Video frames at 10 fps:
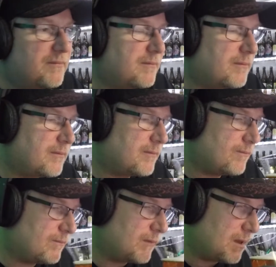
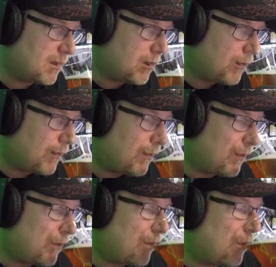
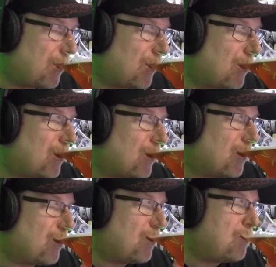
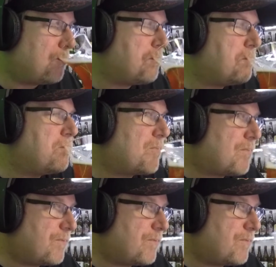Nobody speaks.